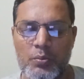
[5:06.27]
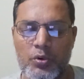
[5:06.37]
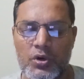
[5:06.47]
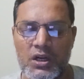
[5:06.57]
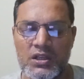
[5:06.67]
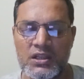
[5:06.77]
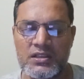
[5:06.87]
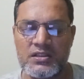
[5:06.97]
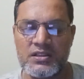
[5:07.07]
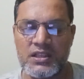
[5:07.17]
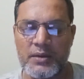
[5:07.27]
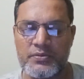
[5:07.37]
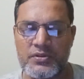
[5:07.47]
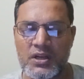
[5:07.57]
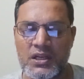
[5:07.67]
Focal lengths
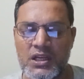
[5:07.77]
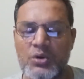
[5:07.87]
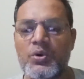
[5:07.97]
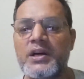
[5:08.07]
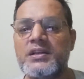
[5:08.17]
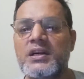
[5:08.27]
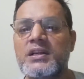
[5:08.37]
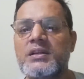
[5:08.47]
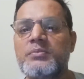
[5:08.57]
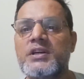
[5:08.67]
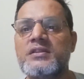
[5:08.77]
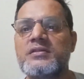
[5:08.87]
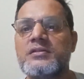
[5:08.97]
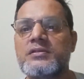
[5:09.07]
capture a wider image.